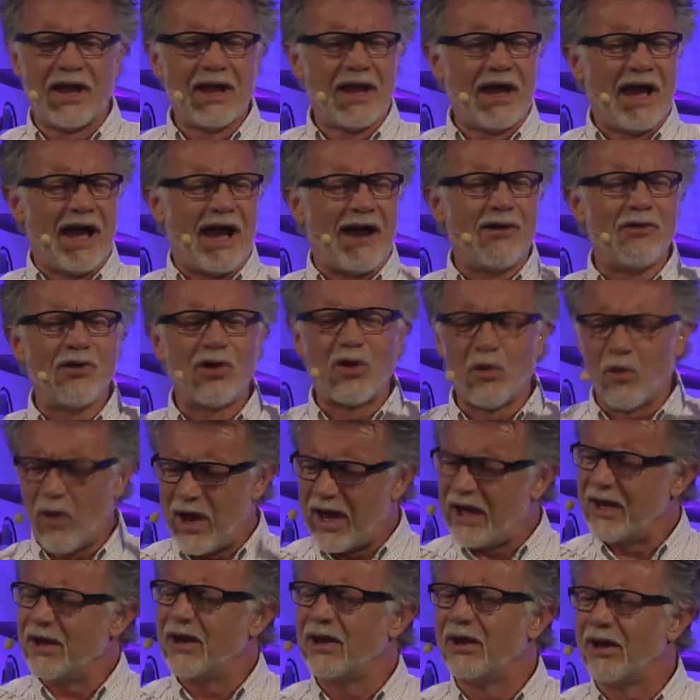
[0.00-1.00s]
how
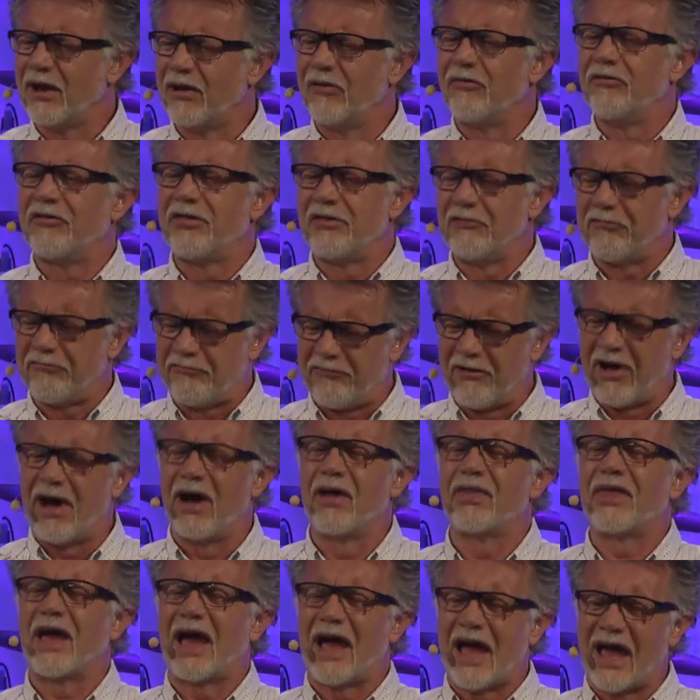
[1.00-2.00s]
great the love the
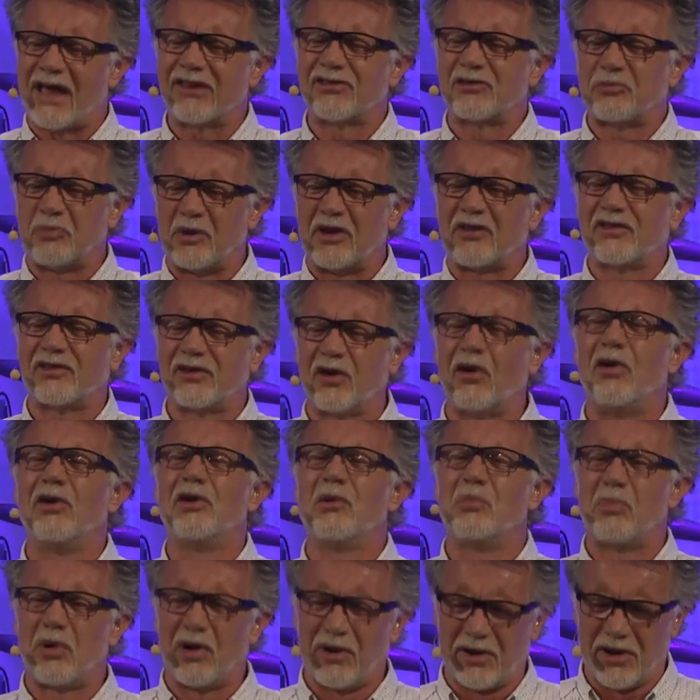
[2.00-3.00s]
Father has bestowed
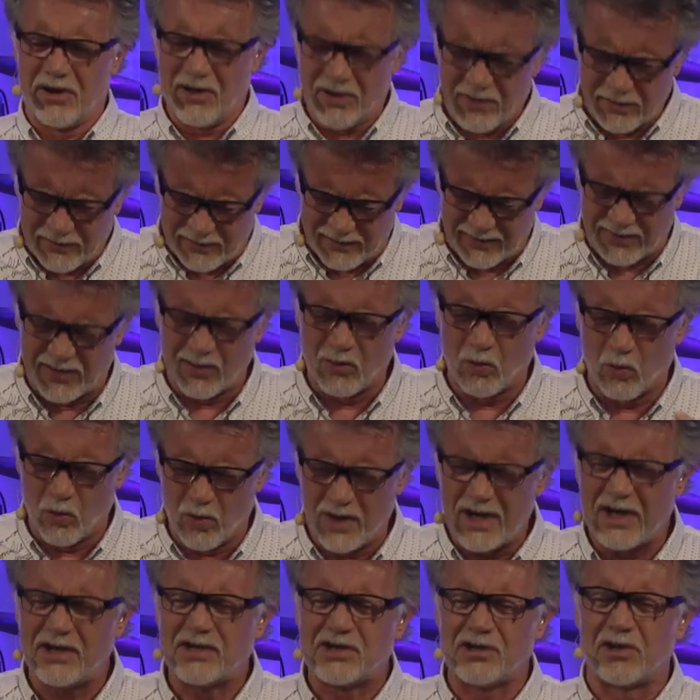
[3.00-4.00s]
upon us that
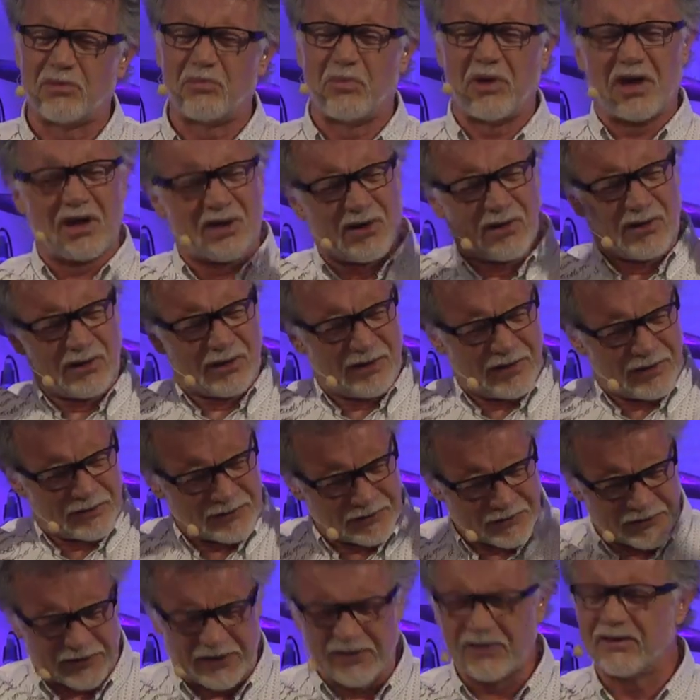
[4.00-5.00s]
we should be called the
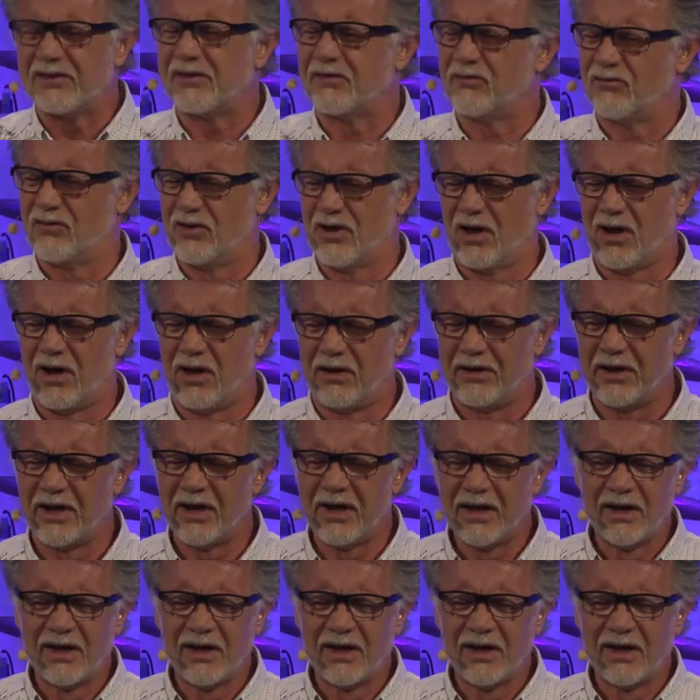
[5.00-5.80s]
sons of God.